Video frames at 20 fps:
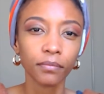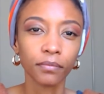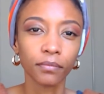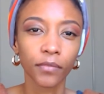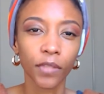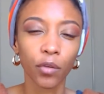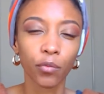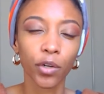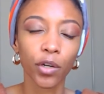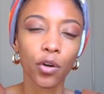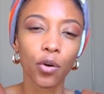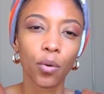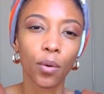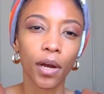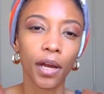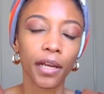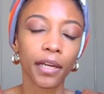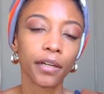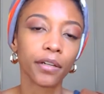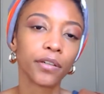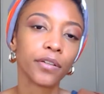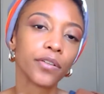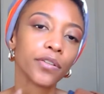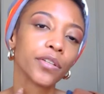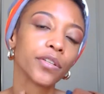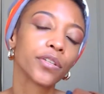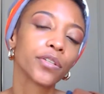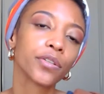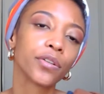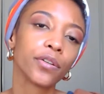requires a
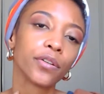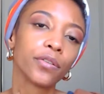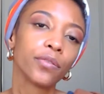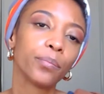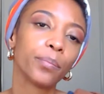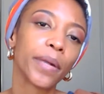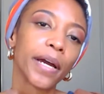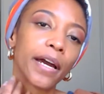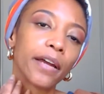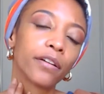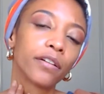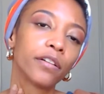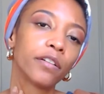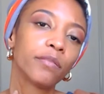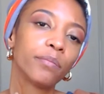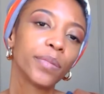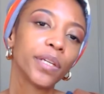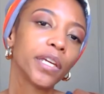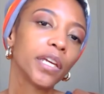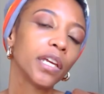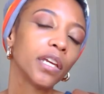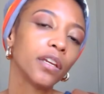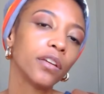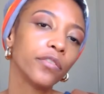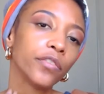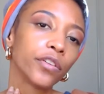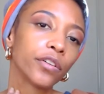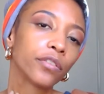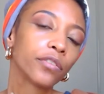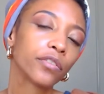certain pattern of
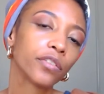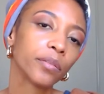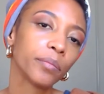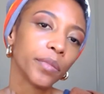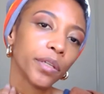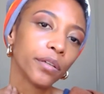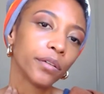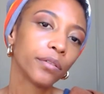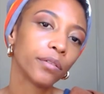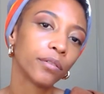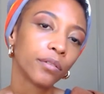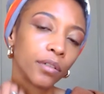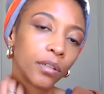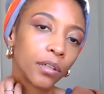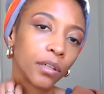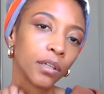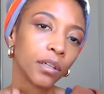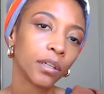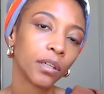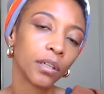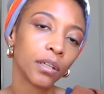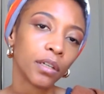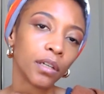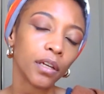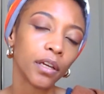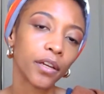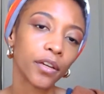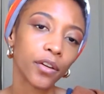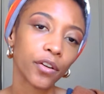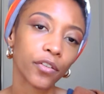behavior from you
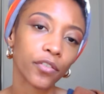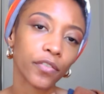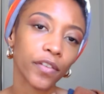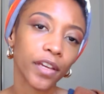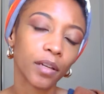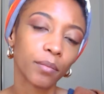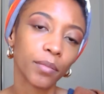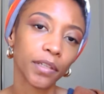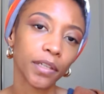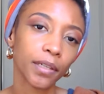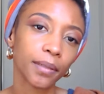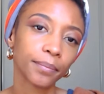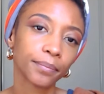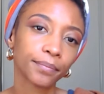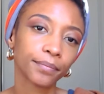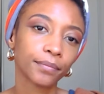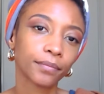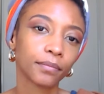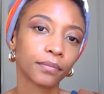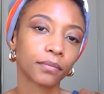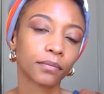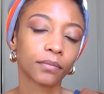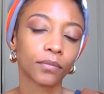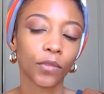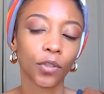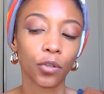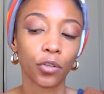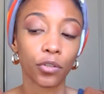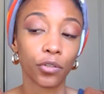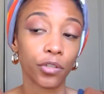and your family,
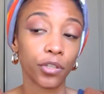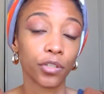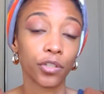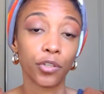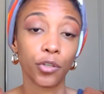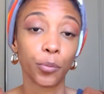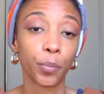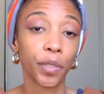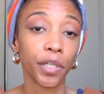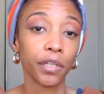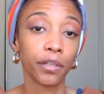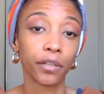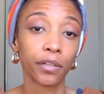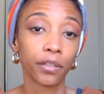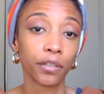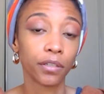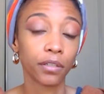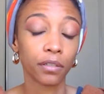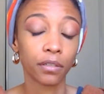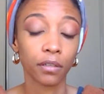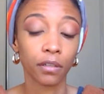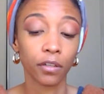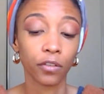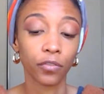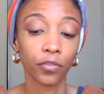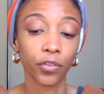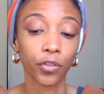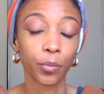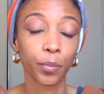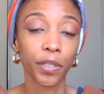or just your peers, if
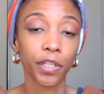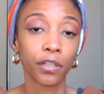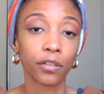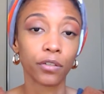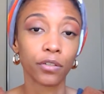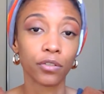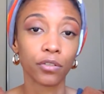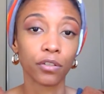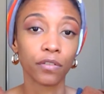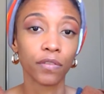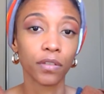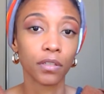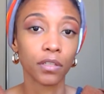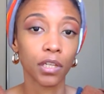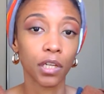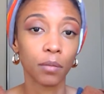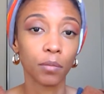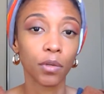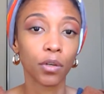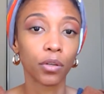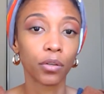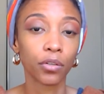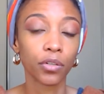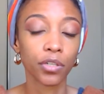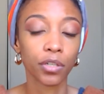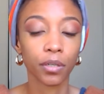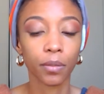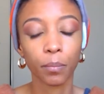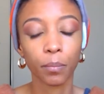your peers are of the same culture.